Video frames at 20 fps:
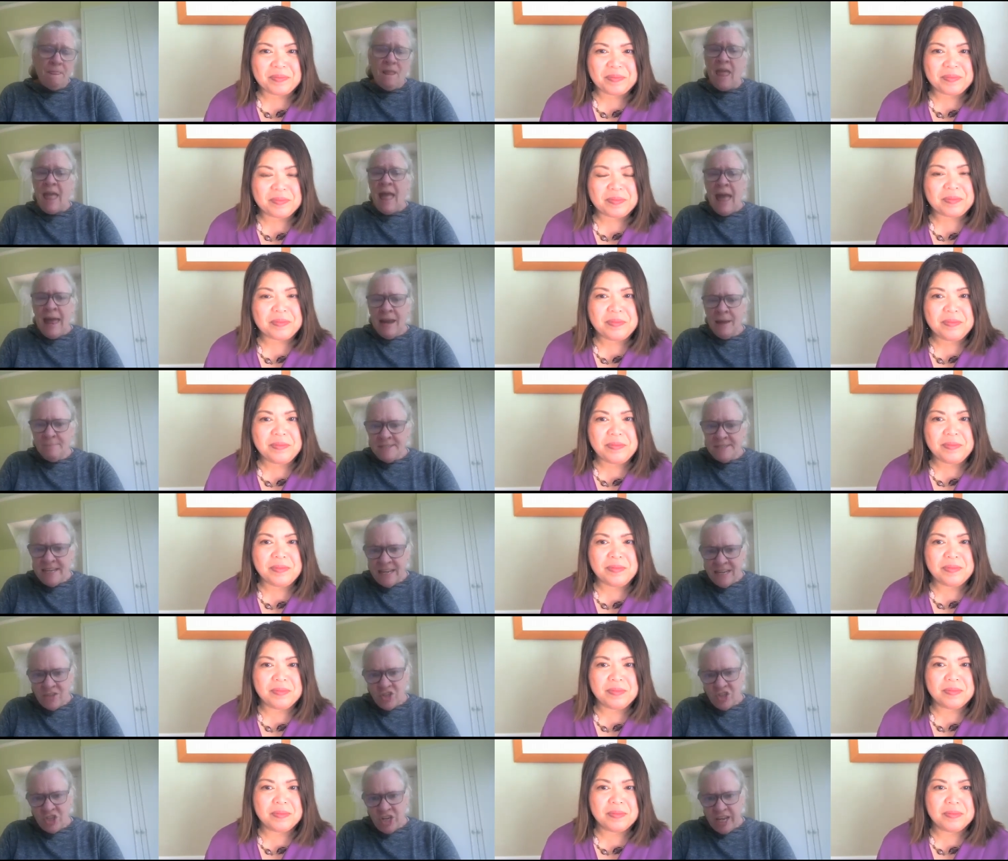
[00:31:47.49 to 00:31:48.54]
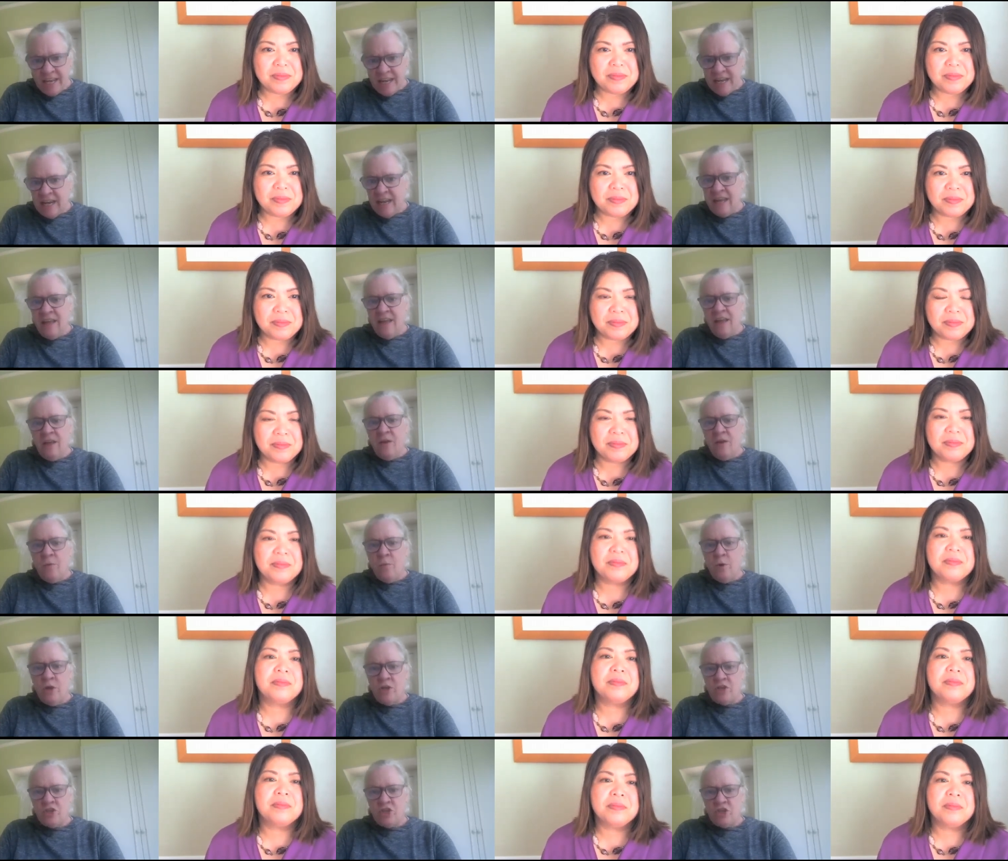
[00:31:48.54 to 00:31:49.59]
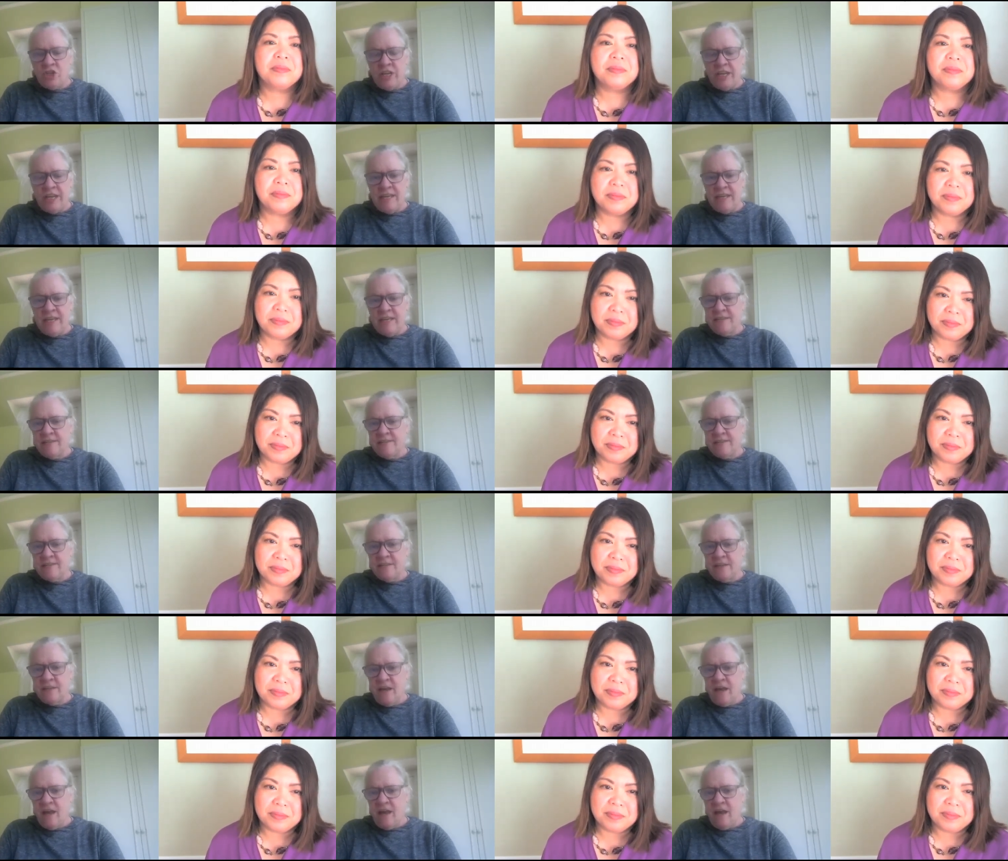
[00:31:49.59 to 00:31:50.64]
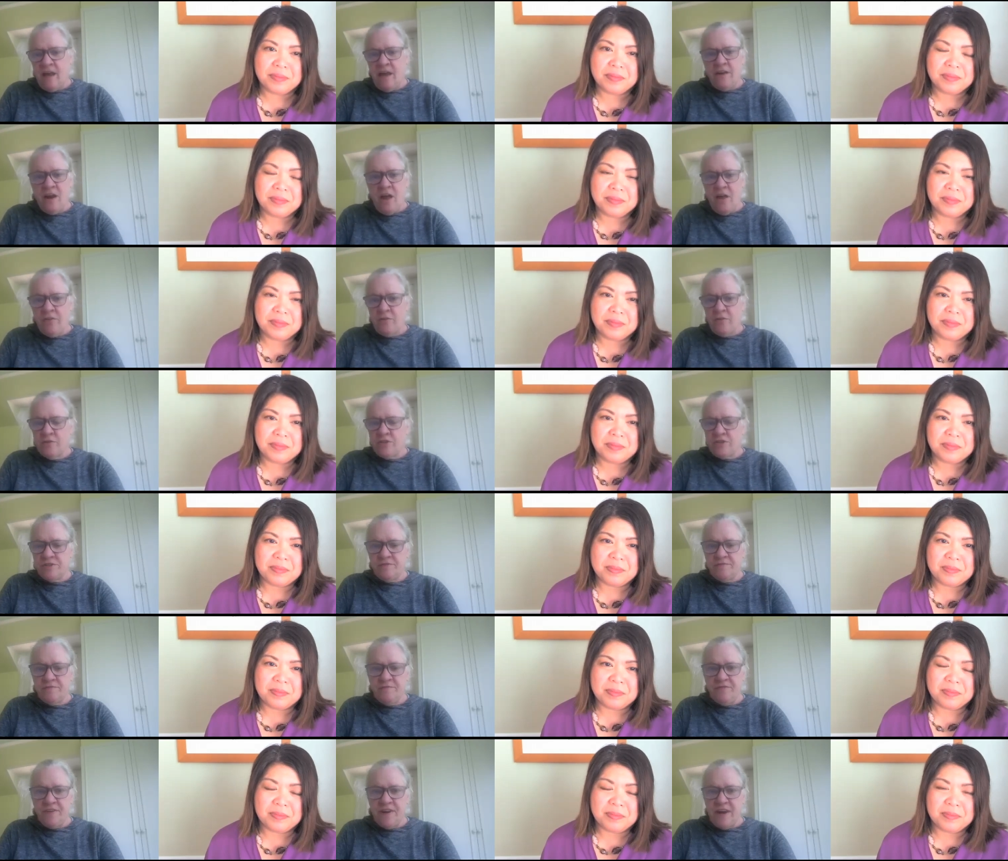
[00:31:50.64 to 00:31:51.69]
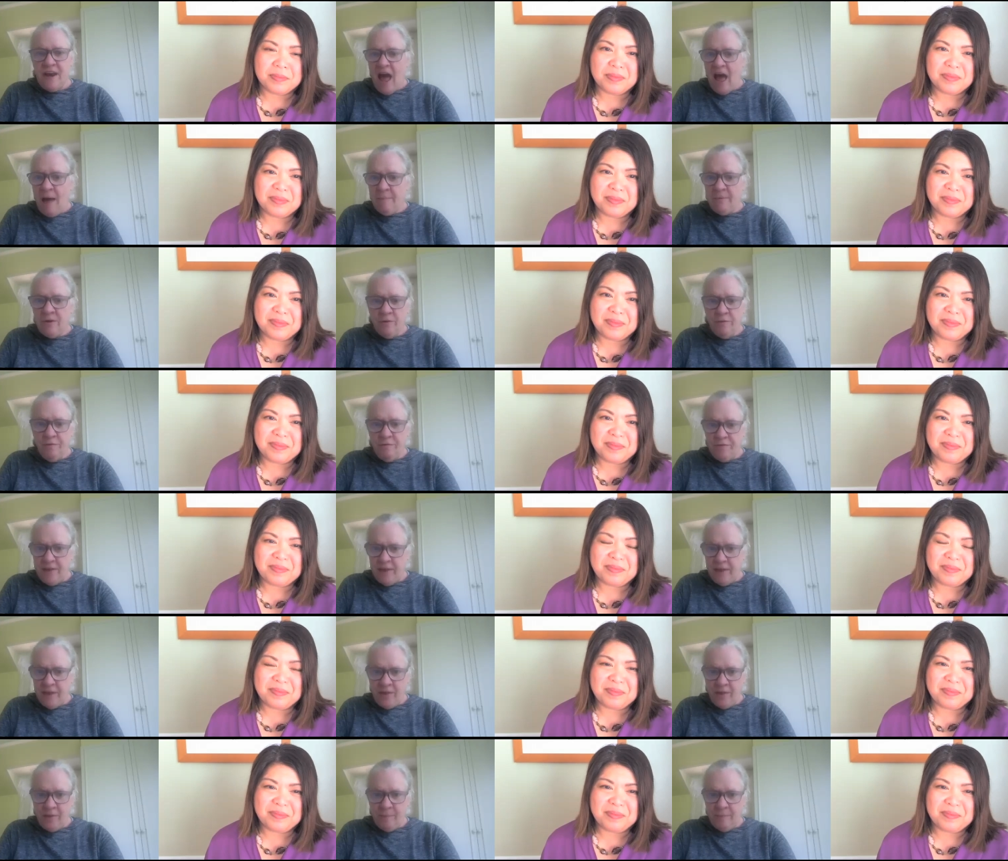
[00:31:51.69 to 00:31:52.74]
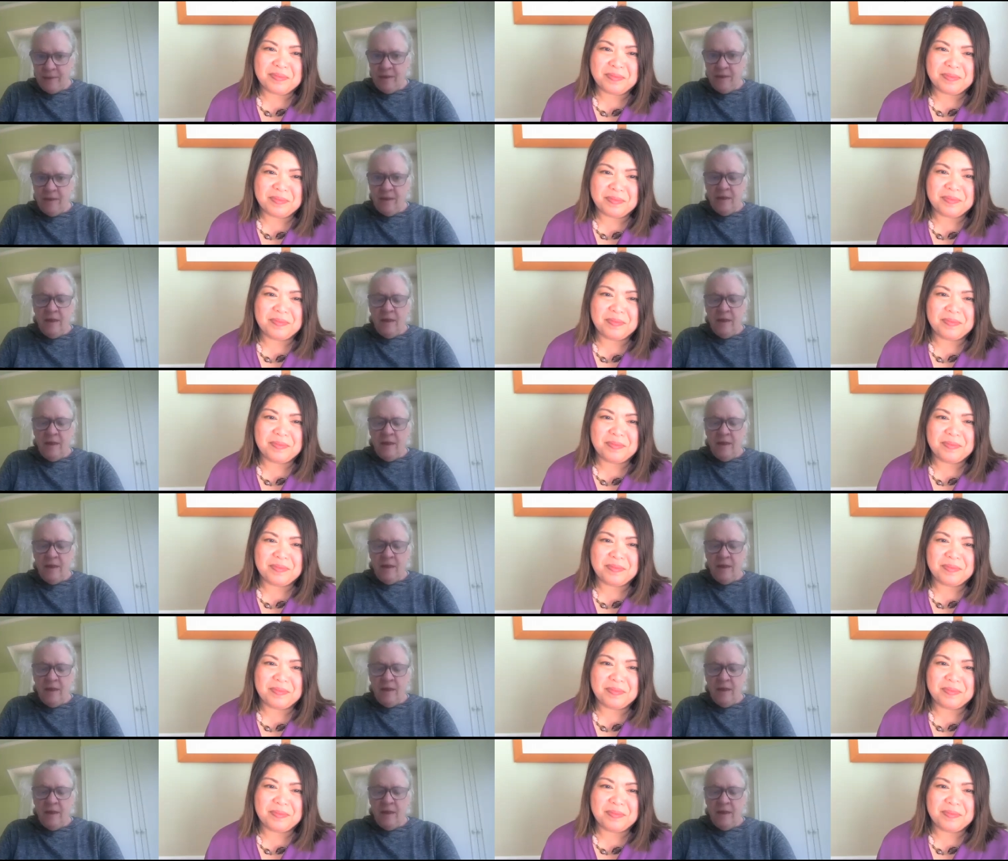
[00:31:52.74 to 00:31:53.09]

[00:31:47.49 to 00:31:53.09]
Speaker 1: adaptation, which is another just phenomenal film